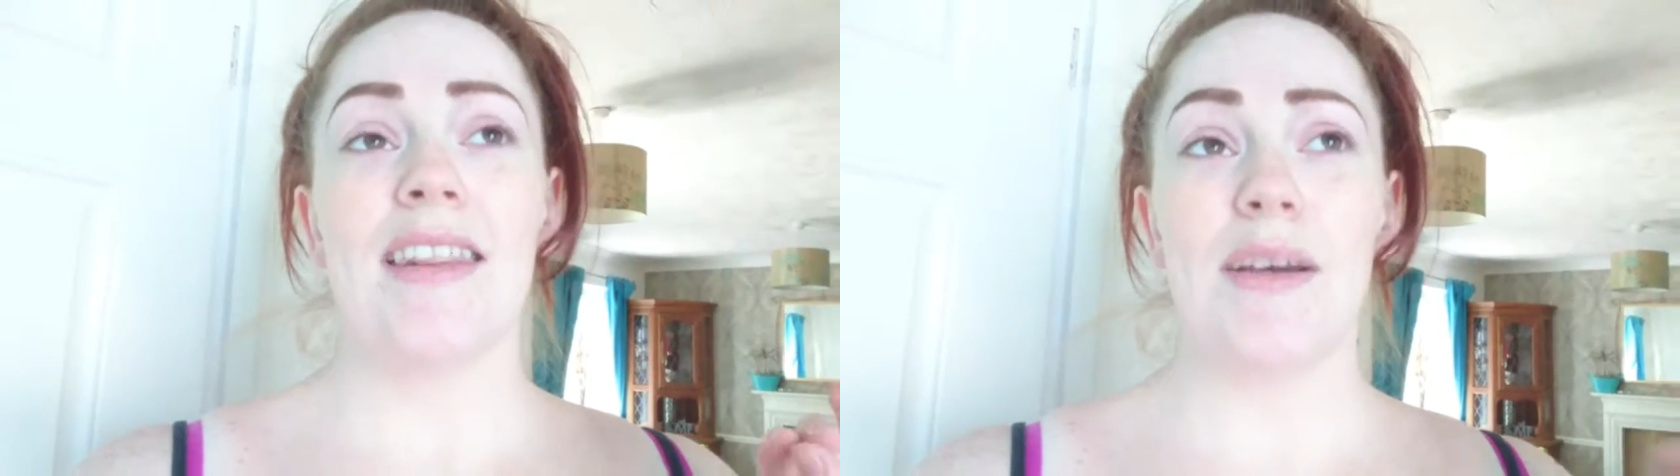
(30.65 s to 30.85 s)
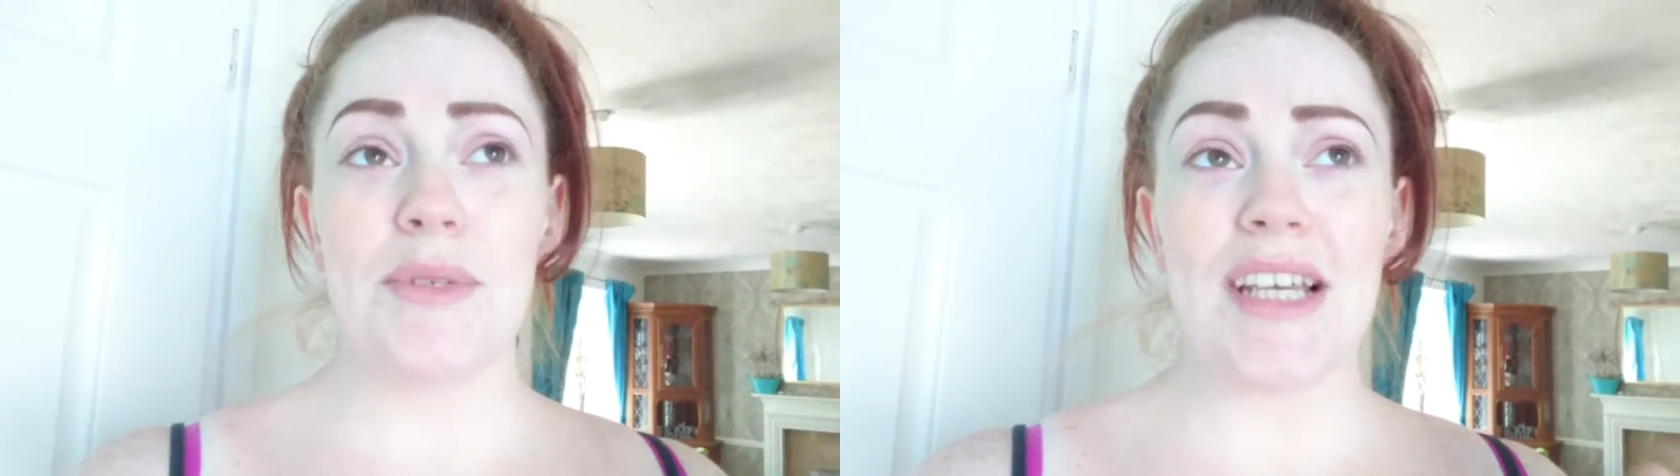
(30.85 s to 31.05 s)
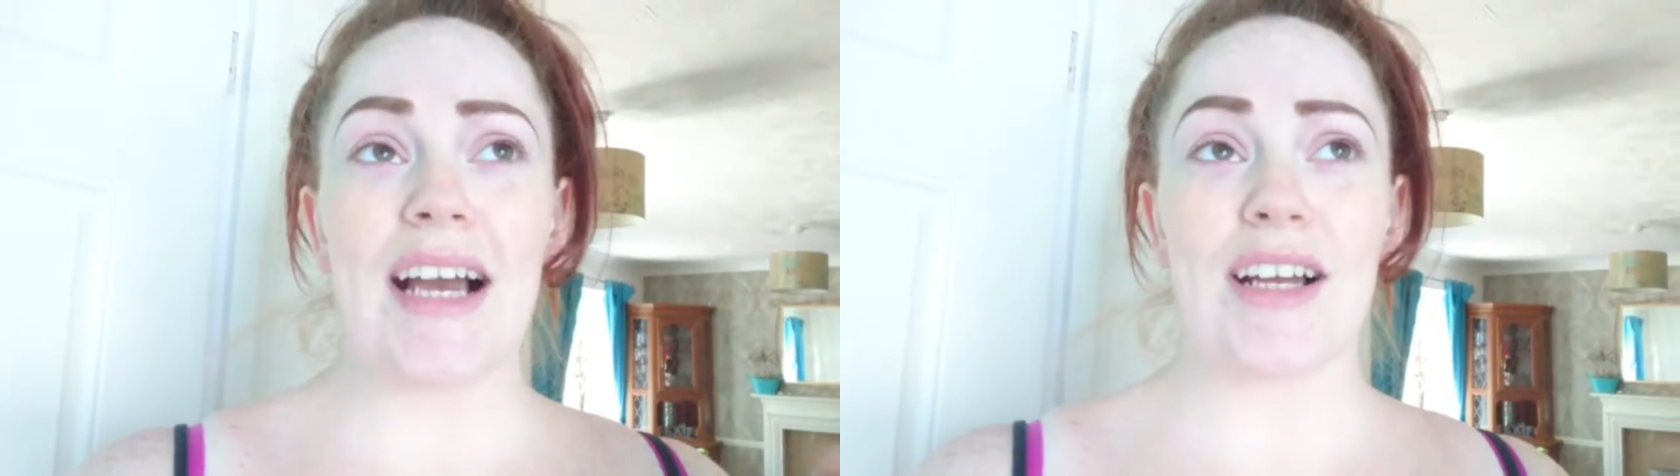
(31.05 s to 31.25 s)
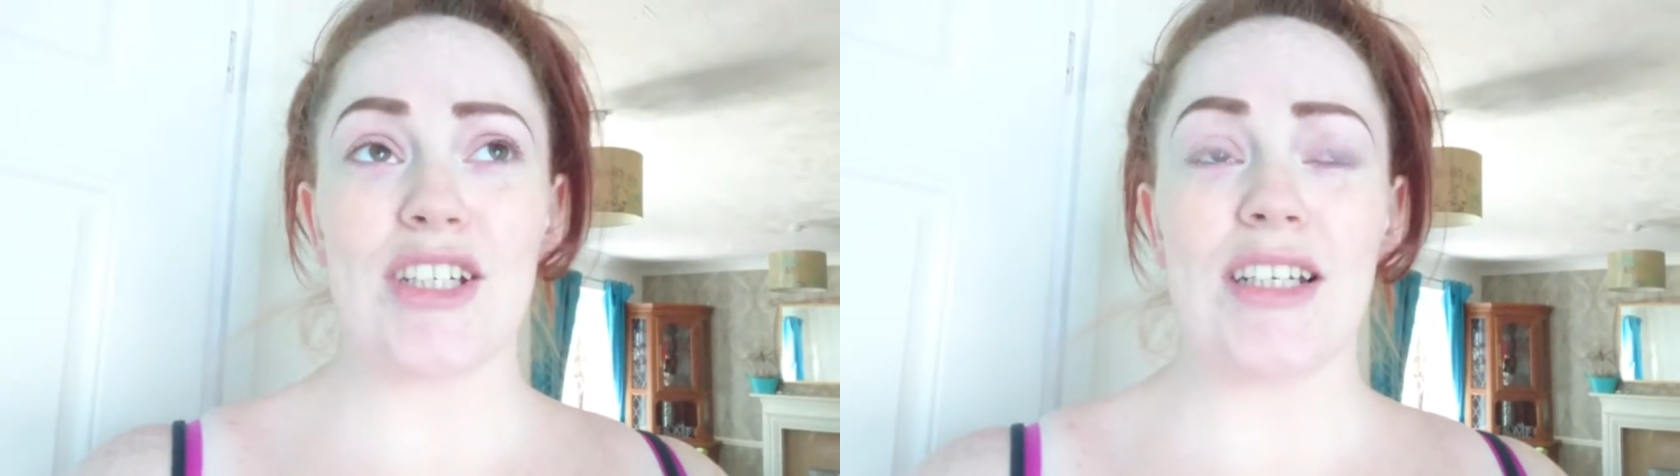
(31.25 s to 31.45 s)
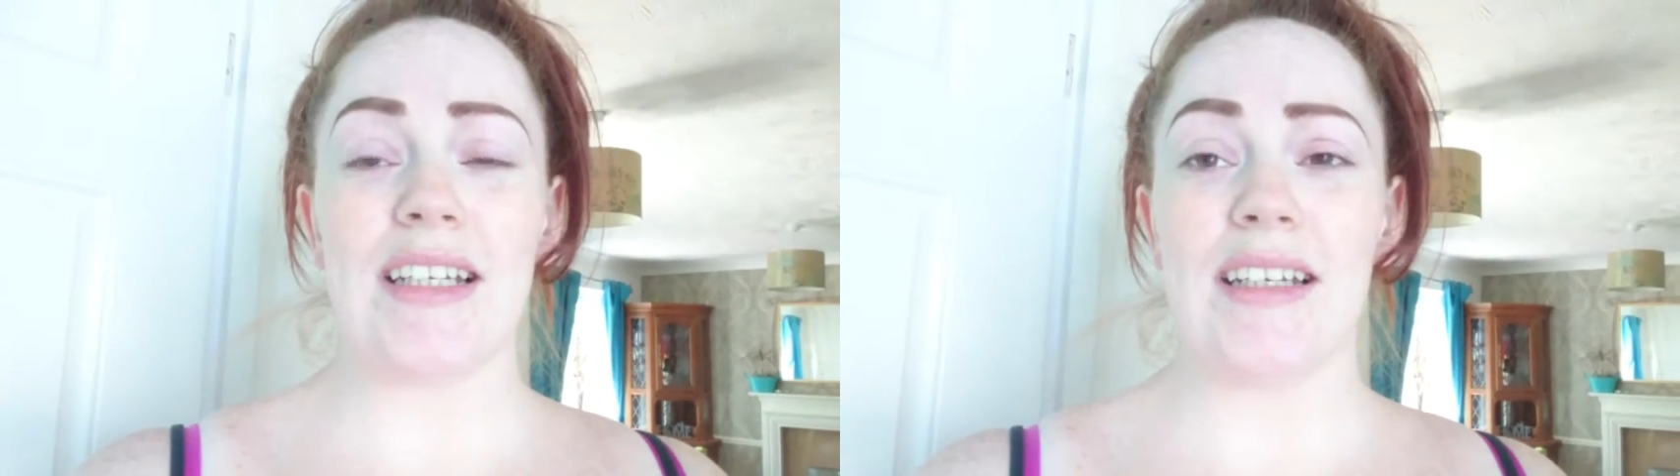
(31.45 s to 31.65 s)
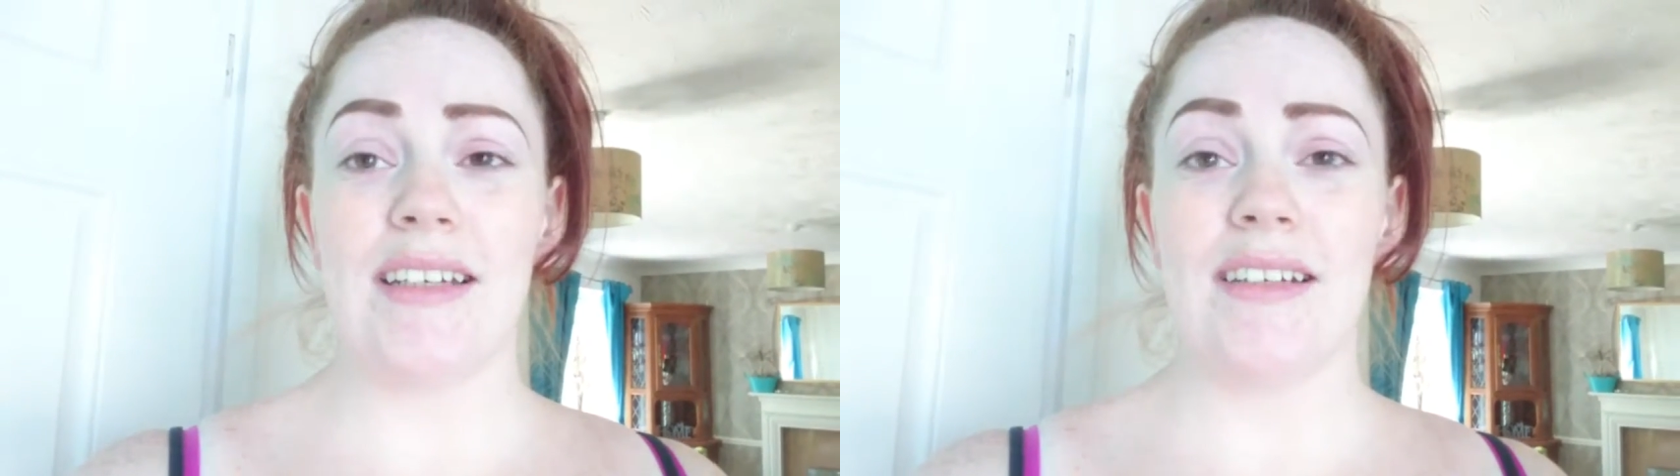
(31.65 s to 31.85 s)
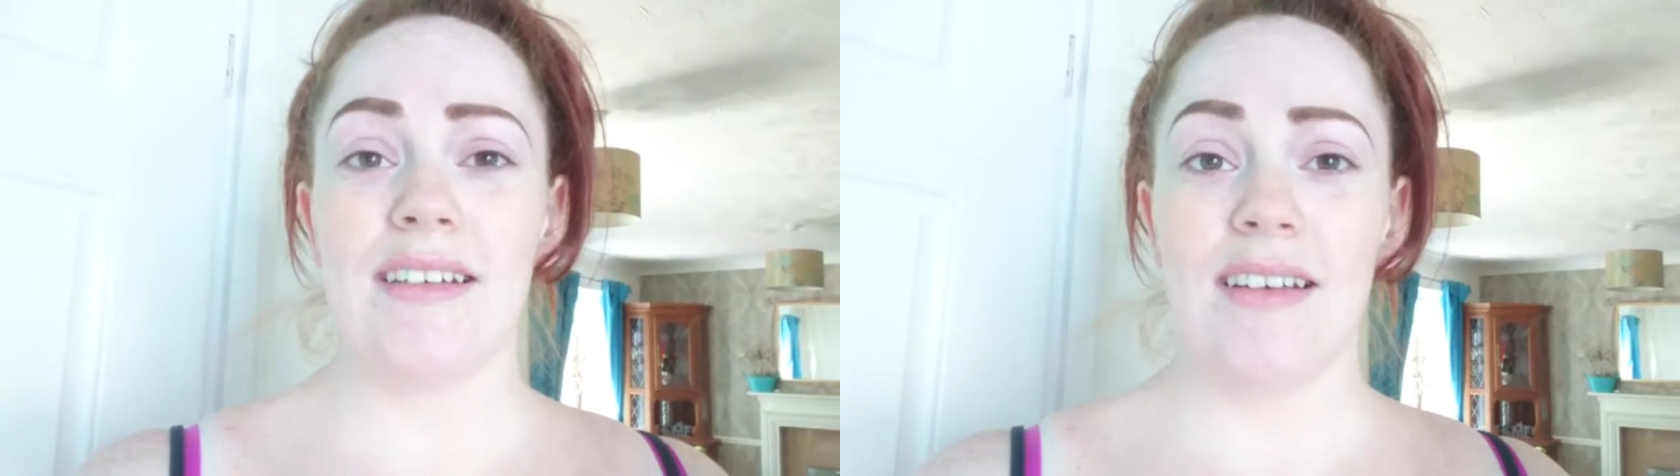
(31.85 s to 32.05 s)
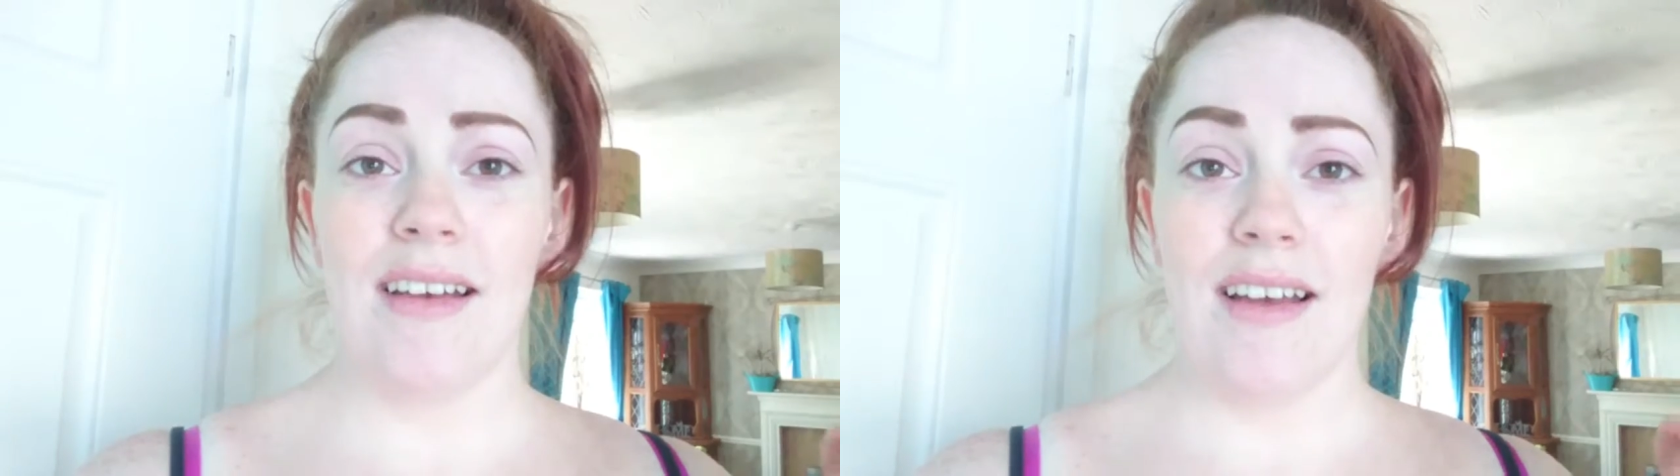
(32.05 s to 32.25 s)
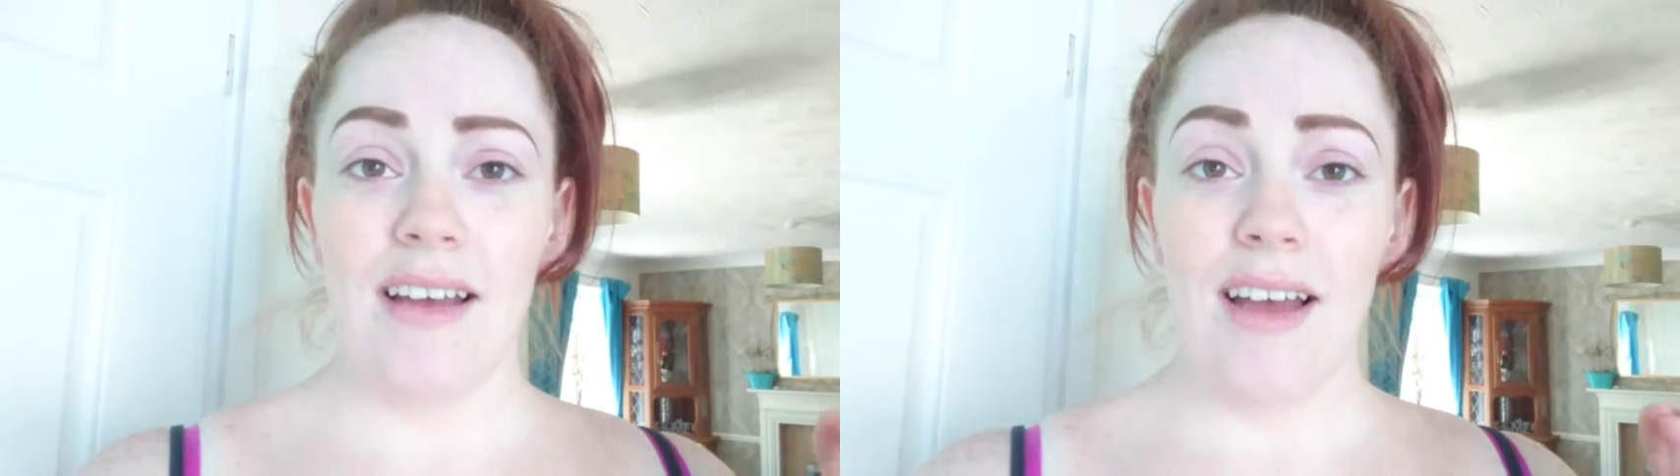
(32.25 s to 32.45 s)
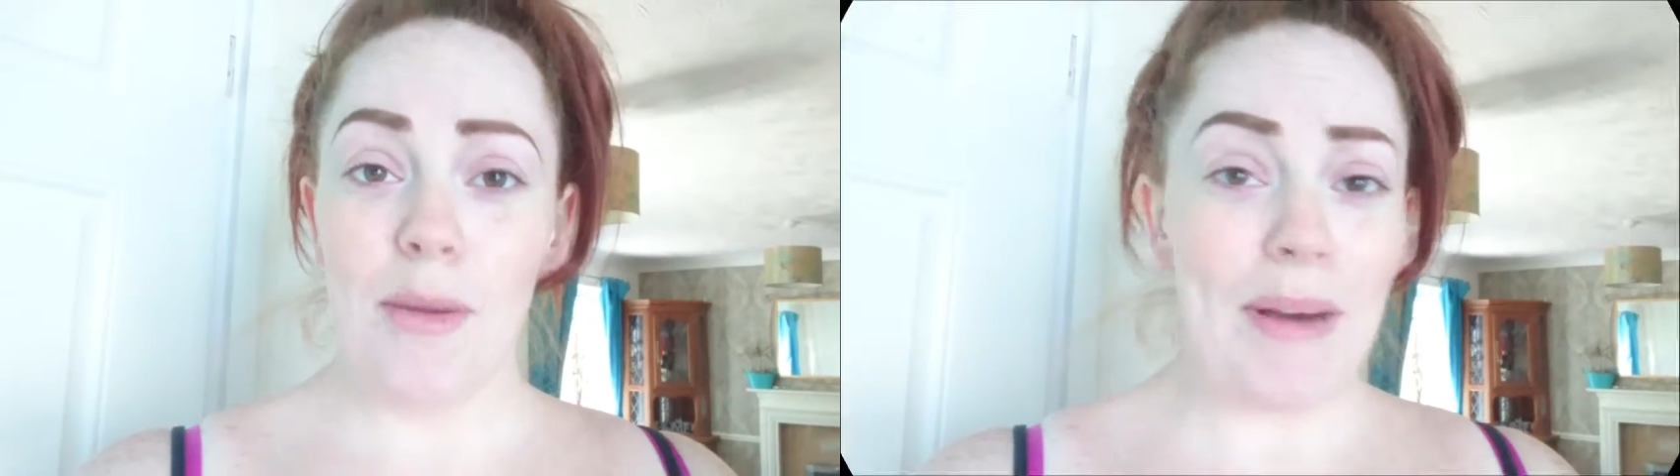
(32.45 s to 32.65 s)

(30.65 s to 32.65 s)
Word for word: there was actually a